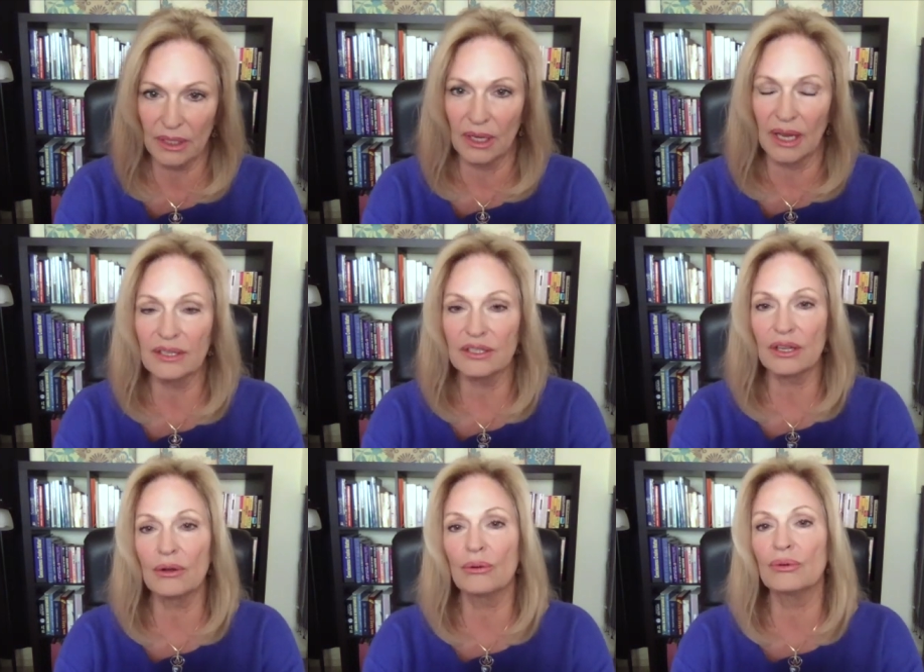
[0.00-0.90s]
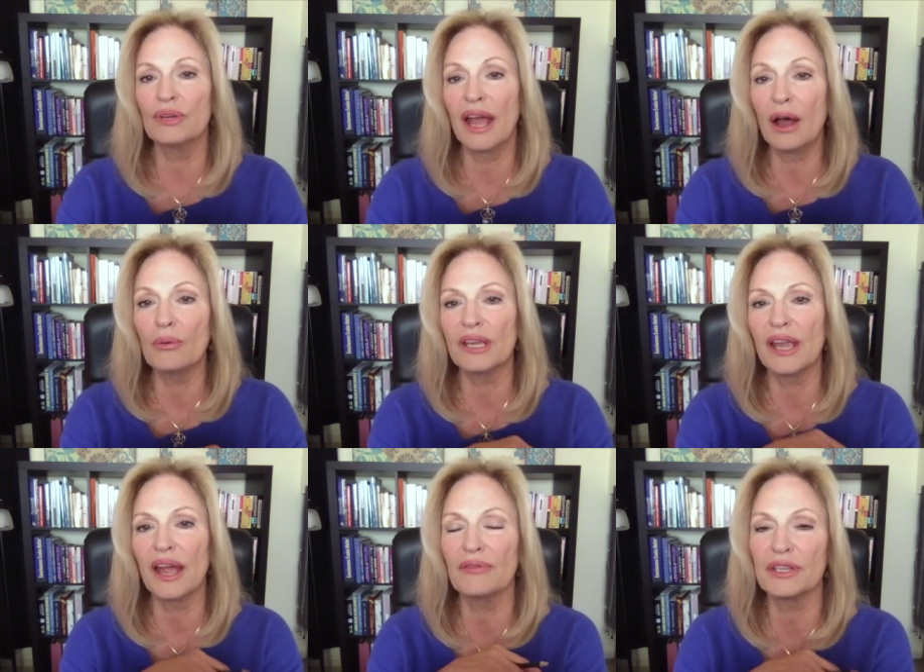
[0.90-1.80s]
And so That's right. we
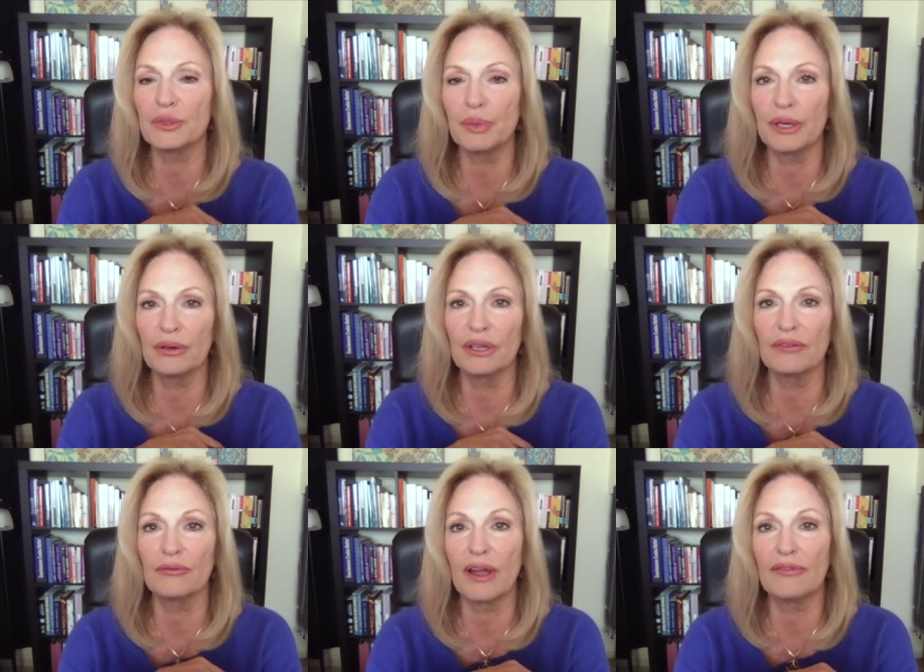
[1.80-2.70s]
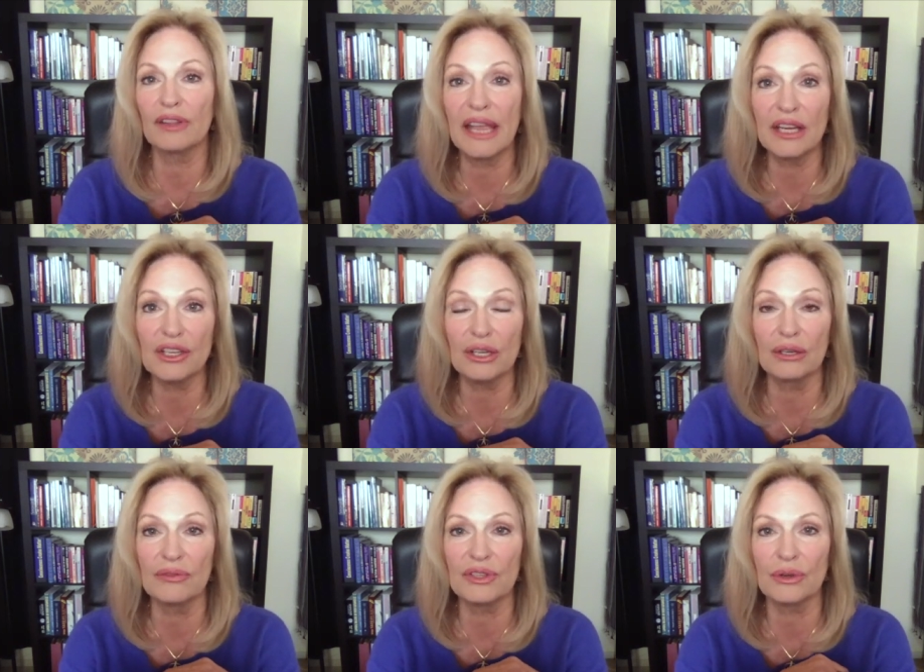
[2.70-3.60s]
have this period of revelation
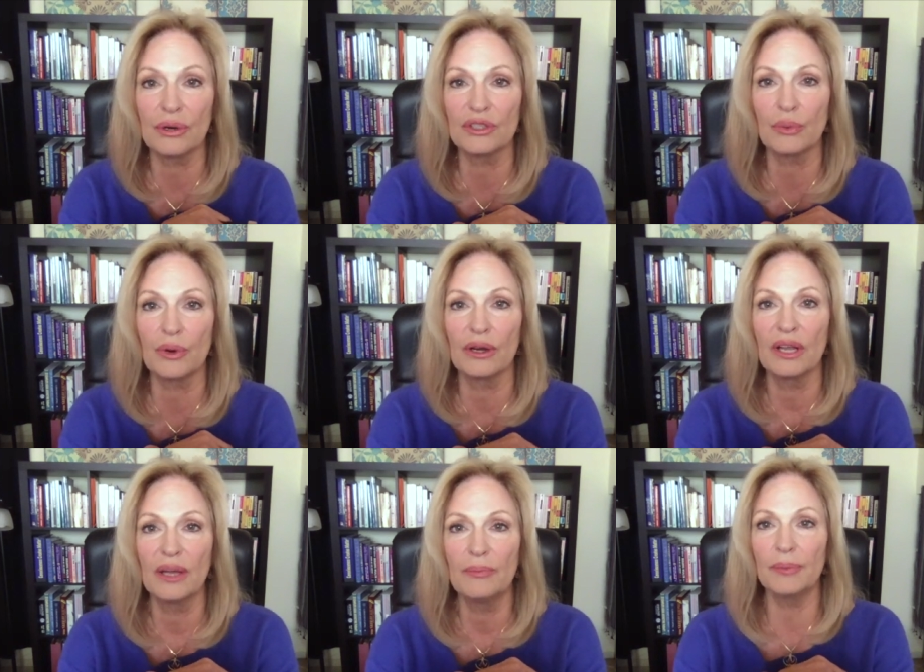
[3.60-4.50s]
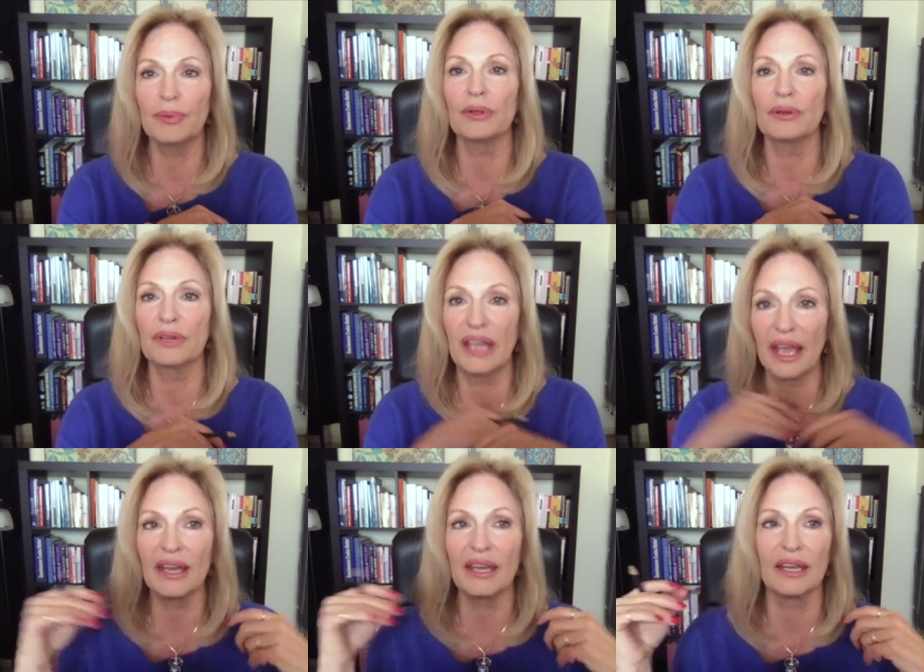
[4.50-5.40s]
of sorts where people are
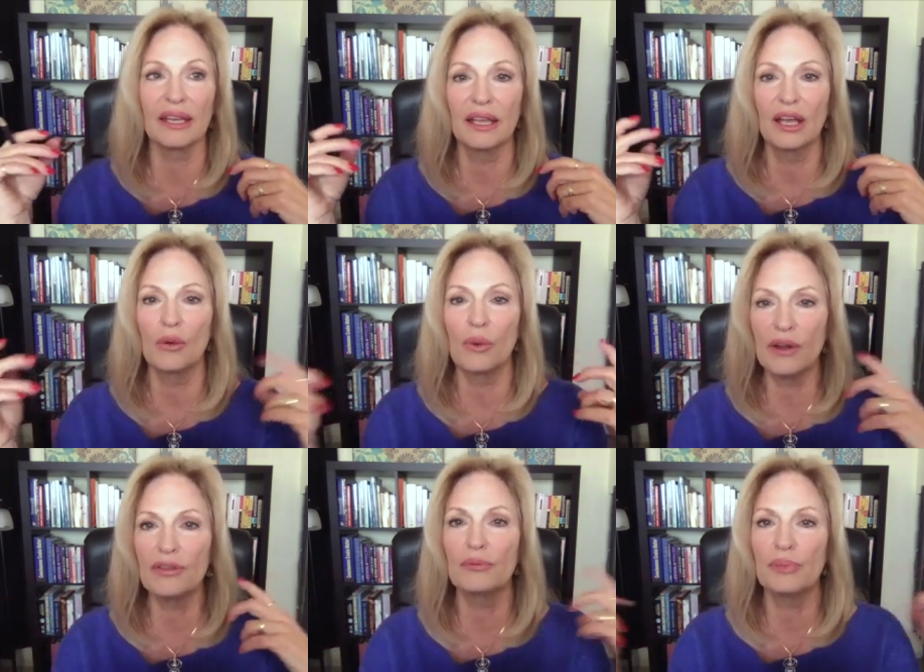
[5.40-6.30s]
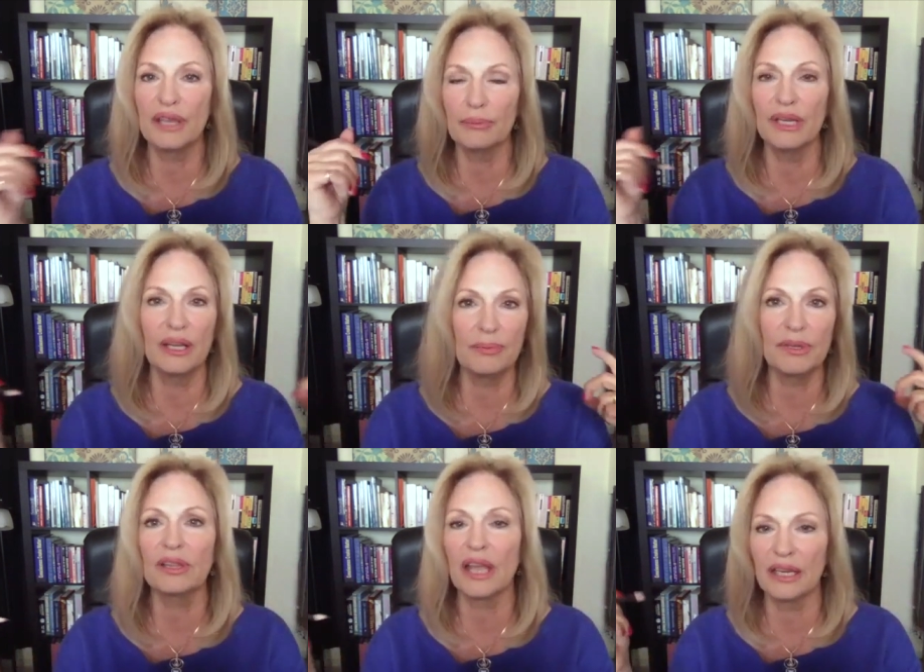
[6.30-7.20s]
getting where they're being
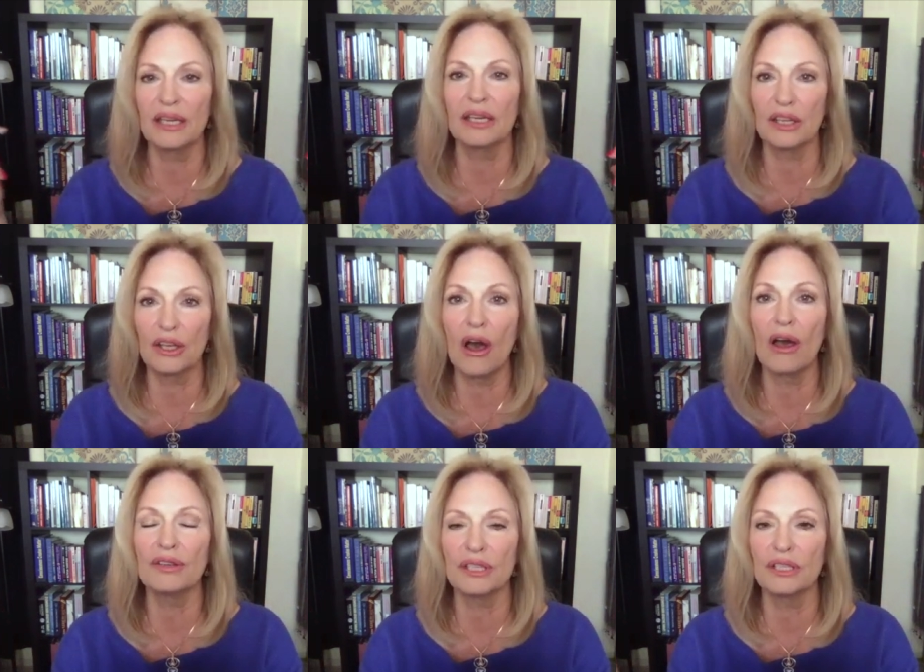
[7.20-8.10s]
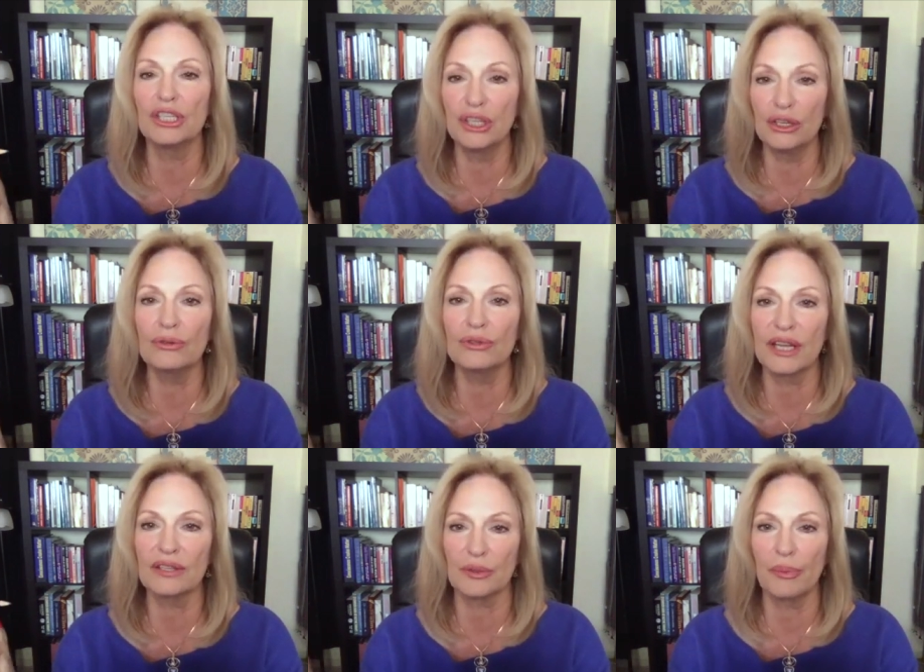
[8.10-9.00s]
manipulated and conned and used
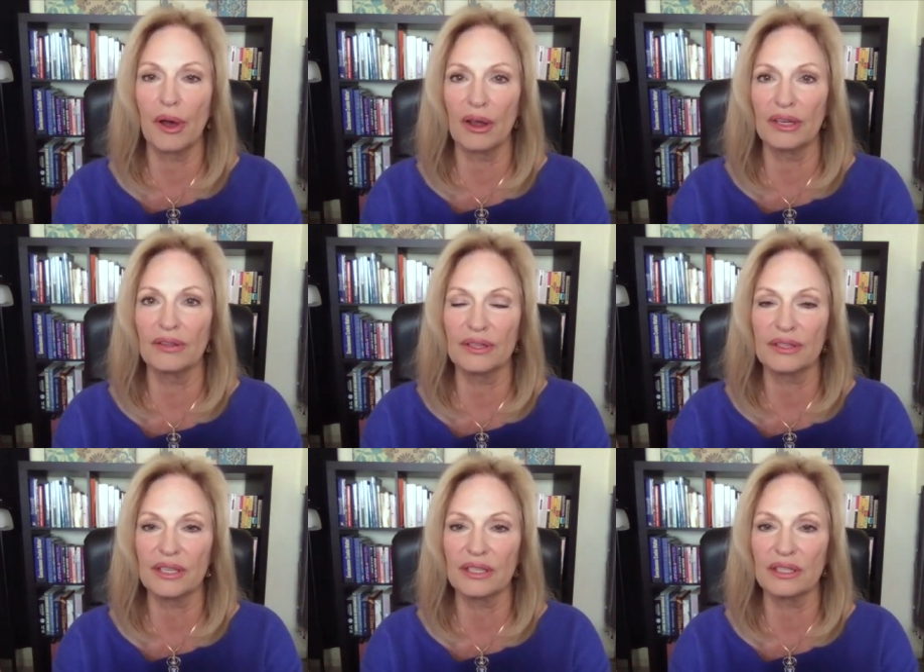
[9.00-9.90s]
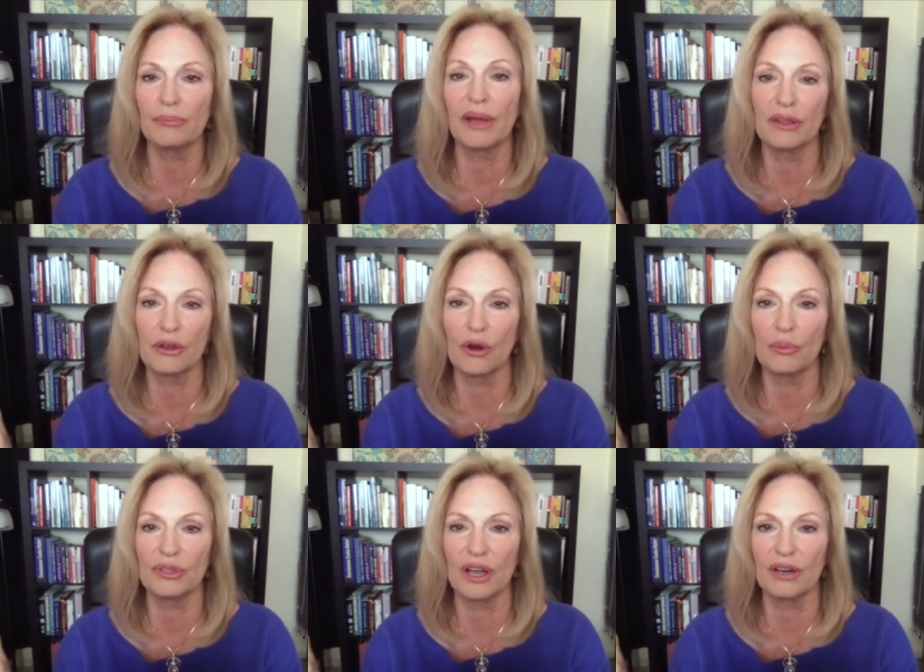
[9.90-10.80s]
as a pawn in the system by the
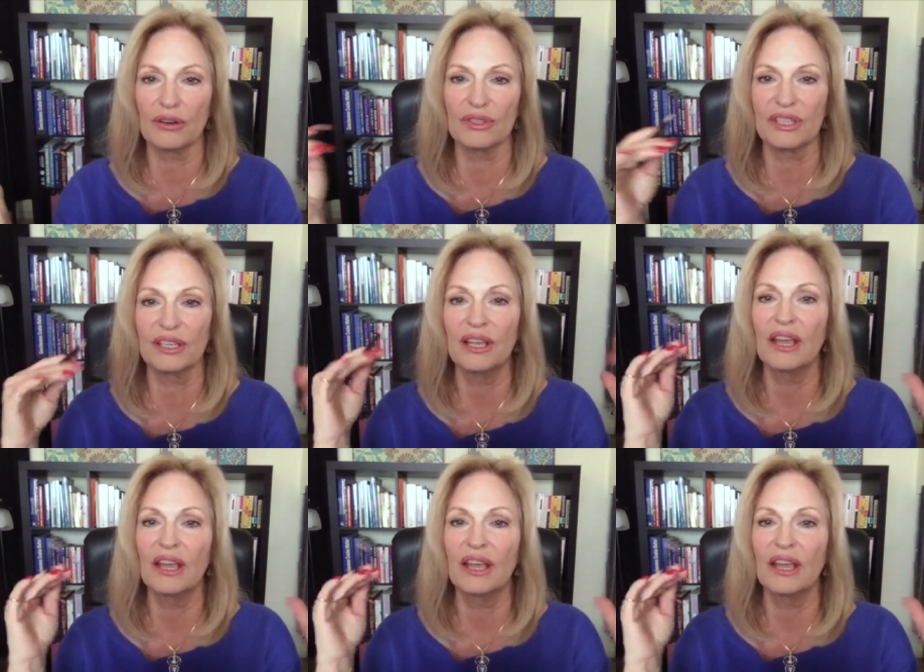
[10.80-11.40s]
corporatocracy